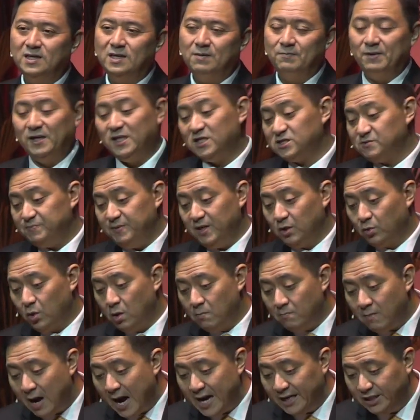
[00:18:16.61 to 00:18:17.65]
May this be a
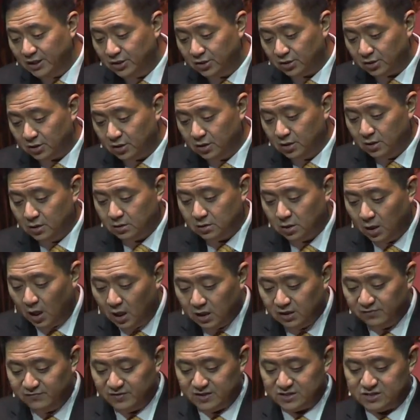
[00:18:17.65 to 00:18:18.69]
reminder to
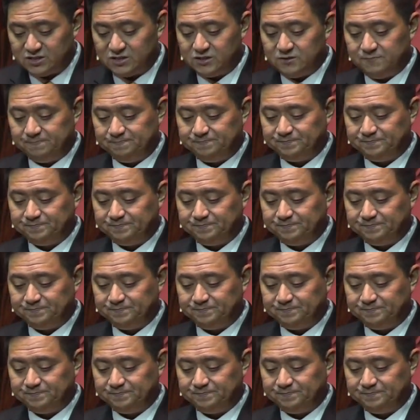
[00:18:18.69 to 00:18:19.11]
all of us.